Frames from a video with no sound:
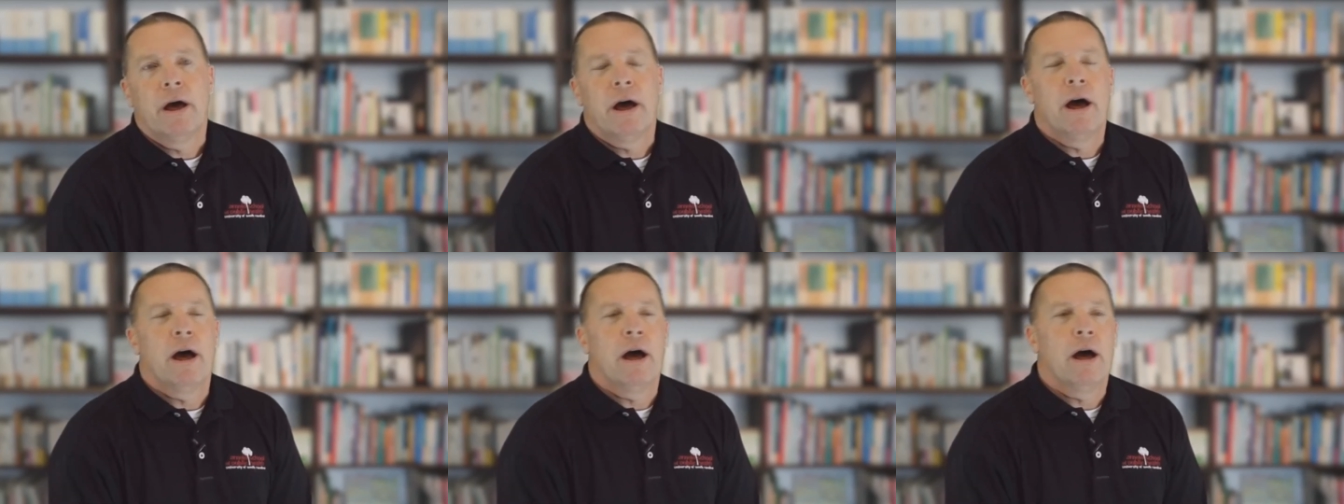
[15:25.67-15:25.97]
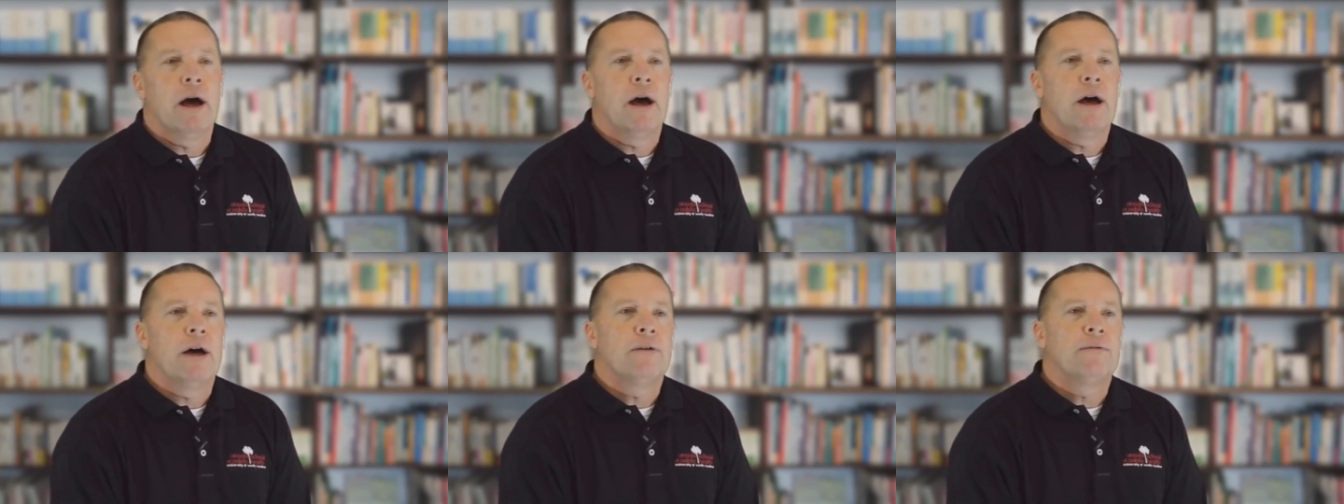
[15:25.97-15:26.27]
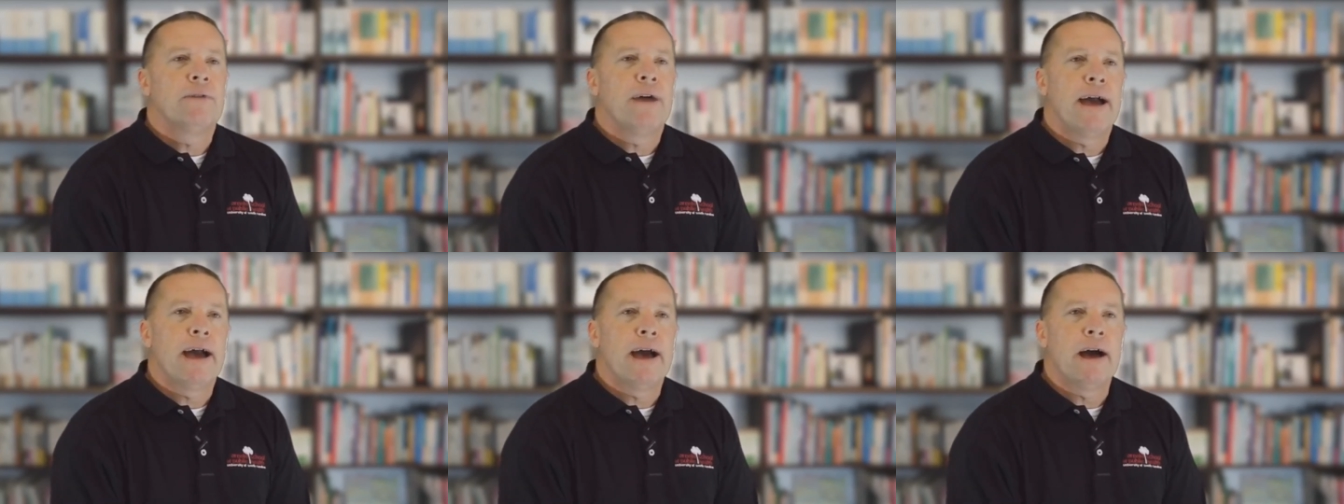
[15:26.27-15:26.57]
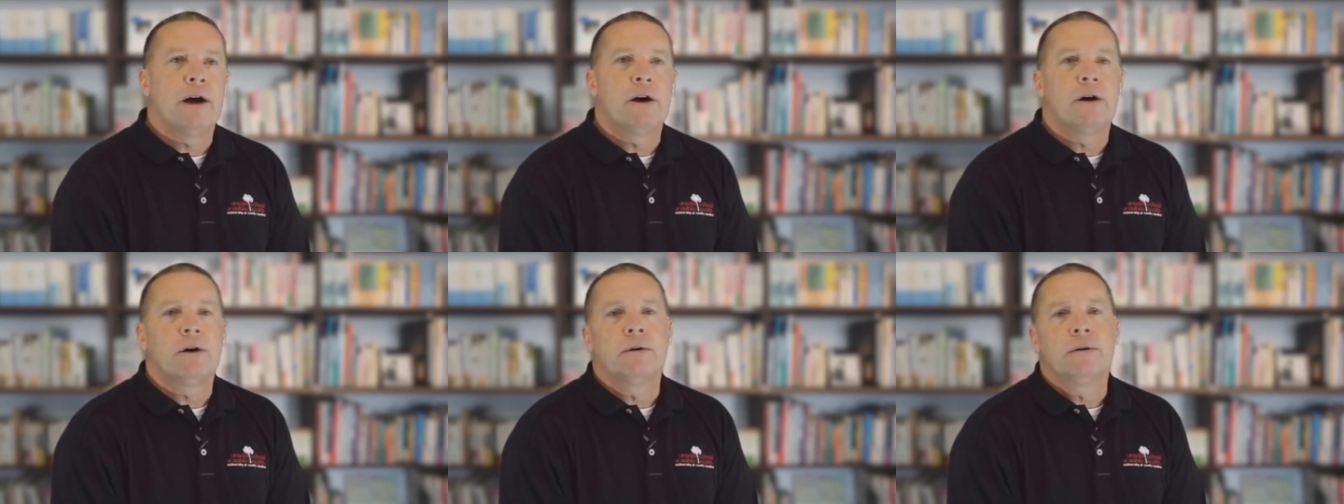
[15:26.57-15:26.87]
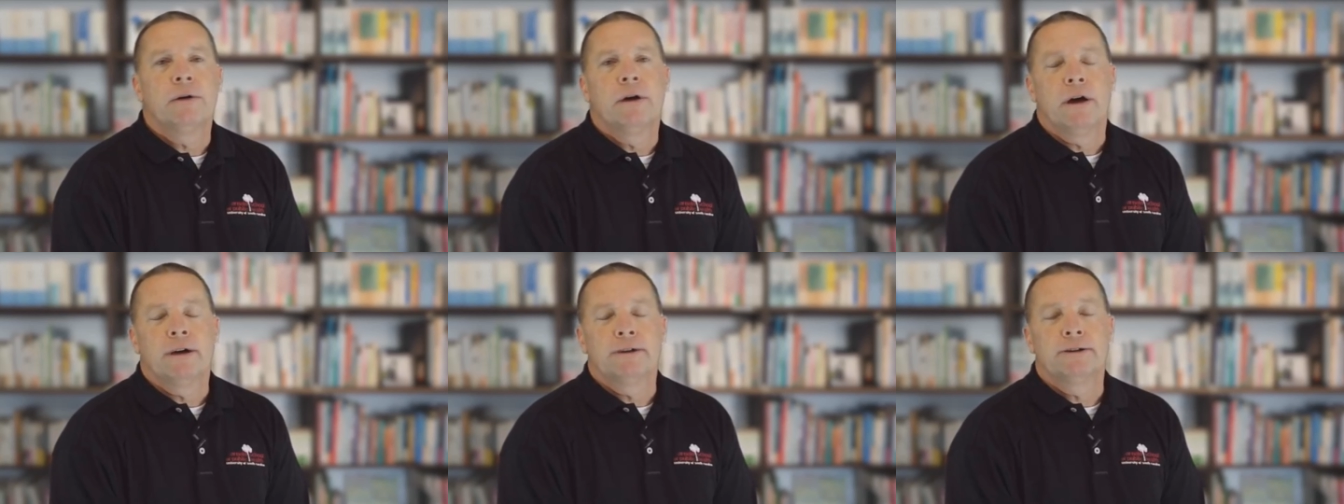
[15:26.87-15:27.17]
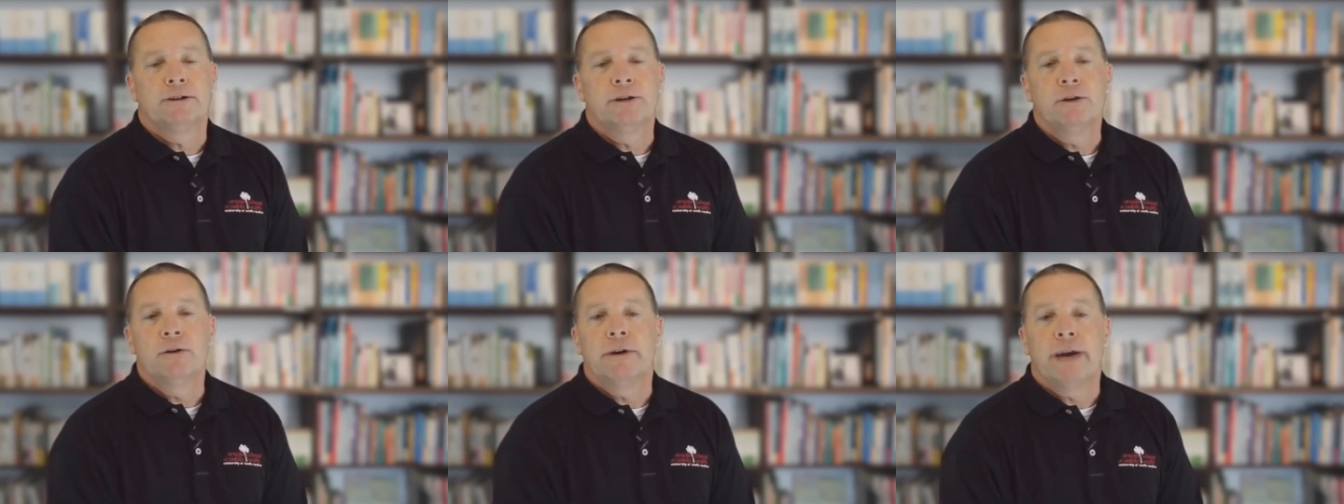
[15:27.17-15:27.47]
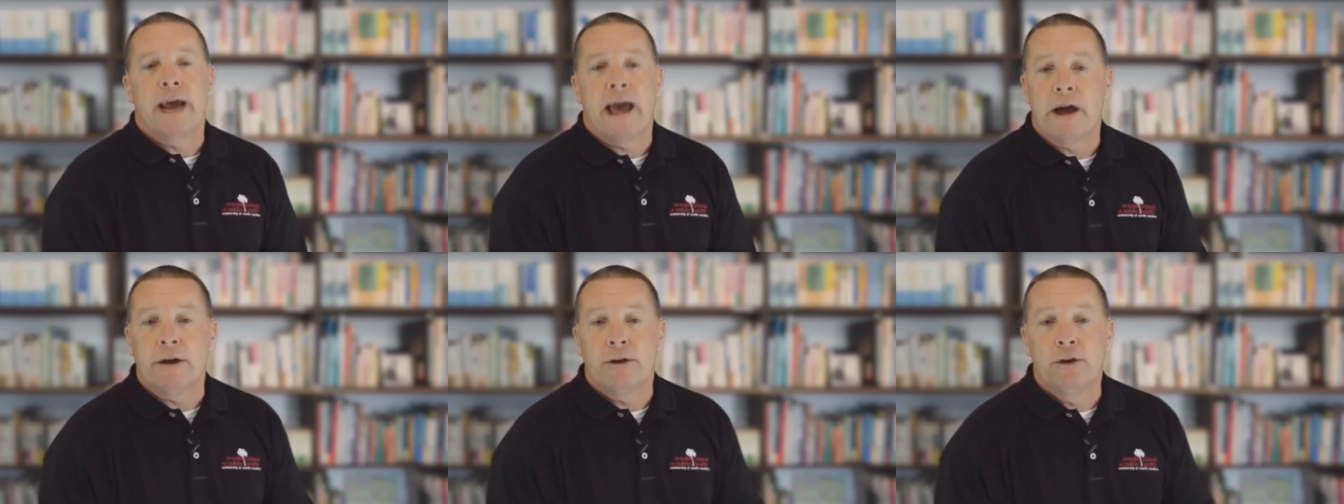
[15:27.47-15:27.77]
of how a
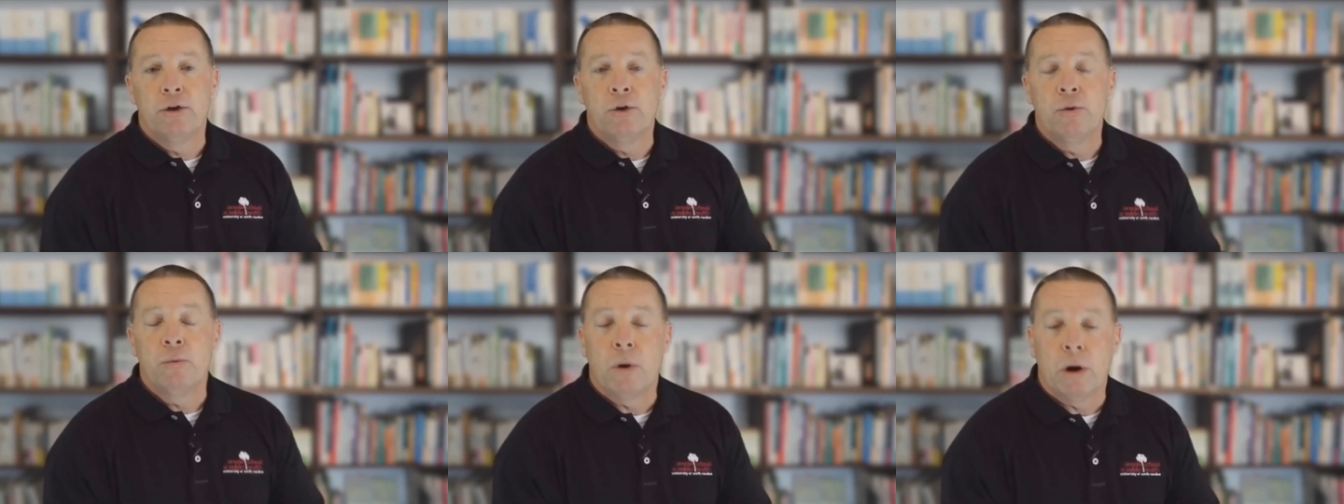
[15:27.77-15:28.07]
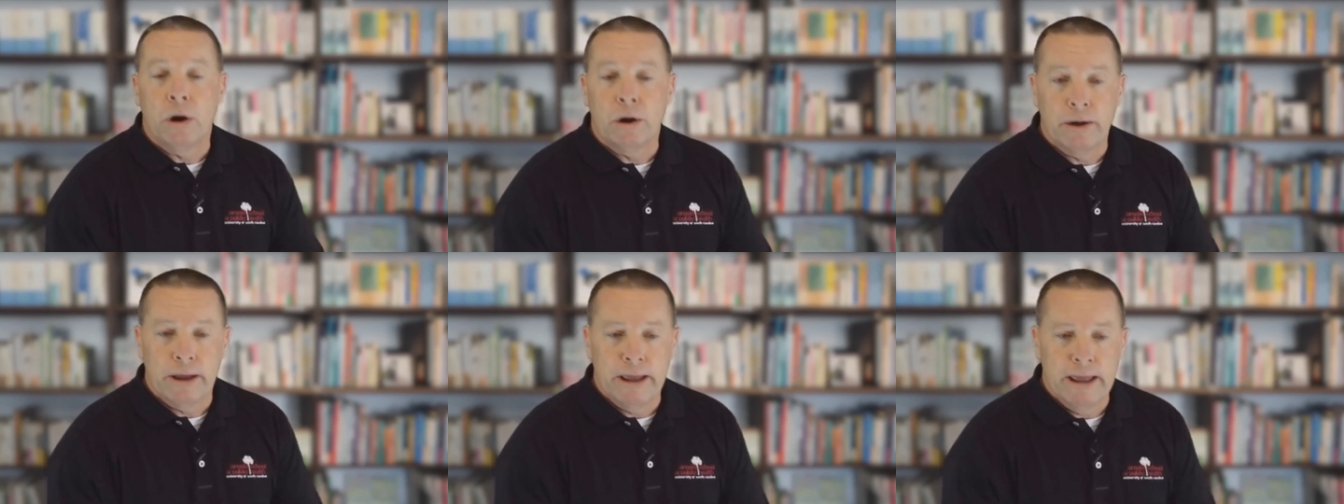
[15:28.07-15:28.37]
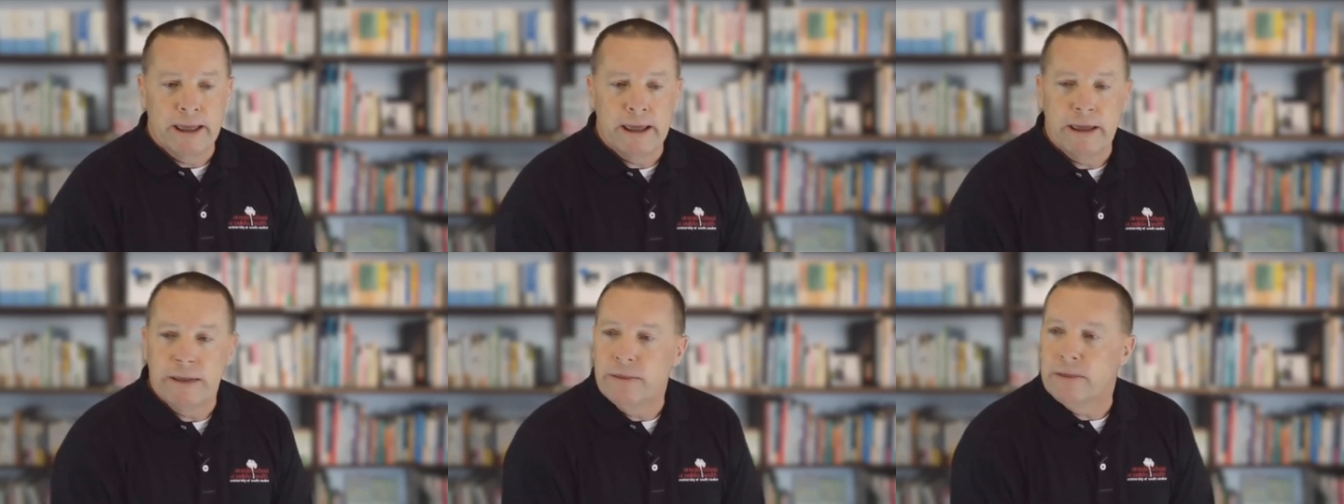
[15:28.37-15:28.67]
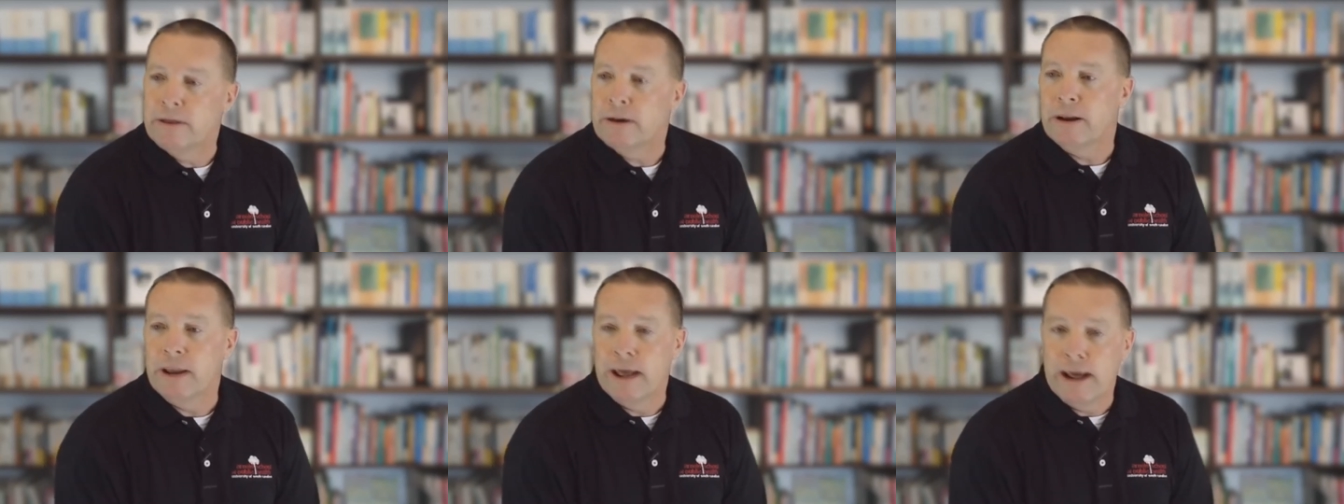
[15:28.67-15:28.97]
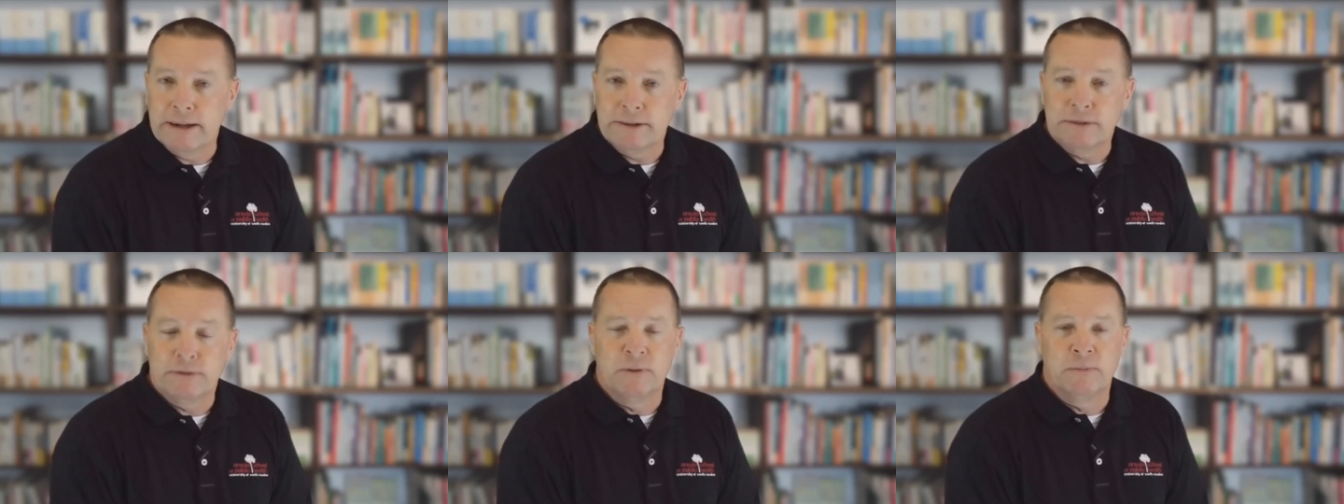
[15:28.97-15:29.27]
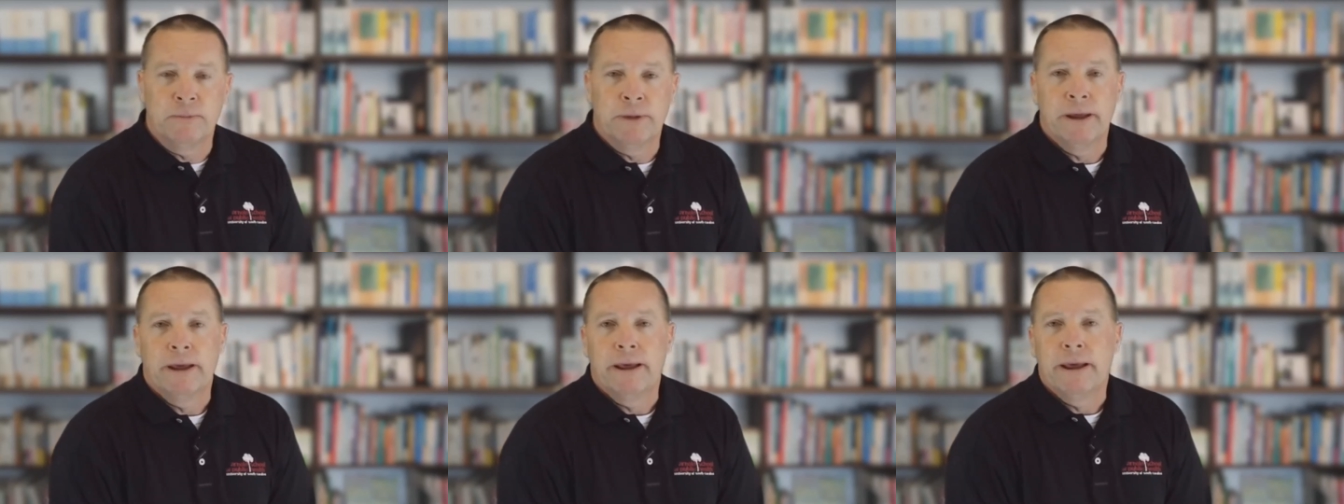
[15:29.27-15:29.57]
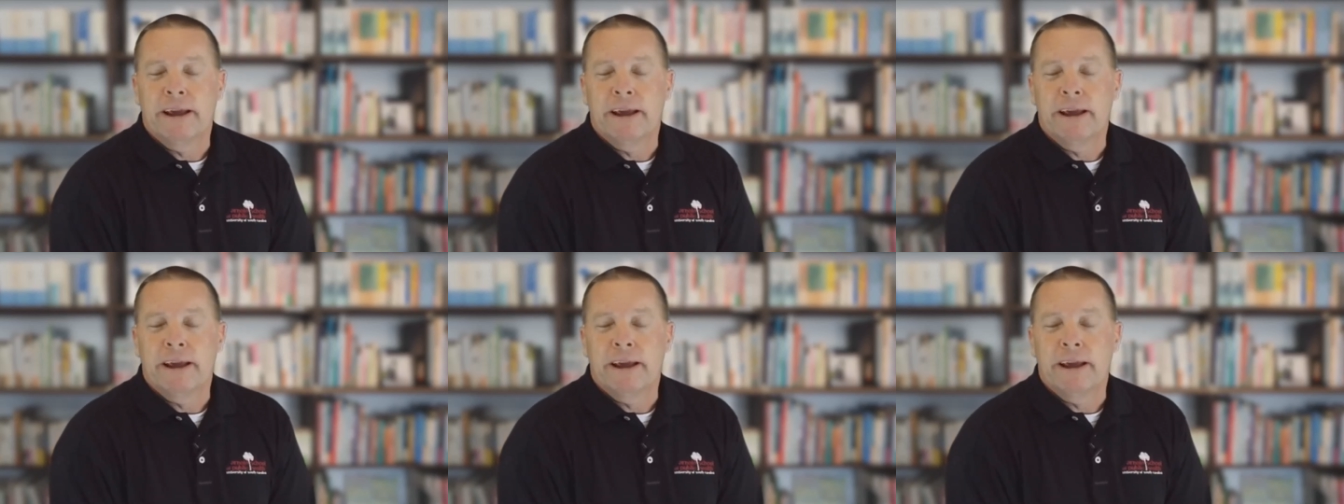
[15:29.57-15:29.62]
student, how you all in the classroom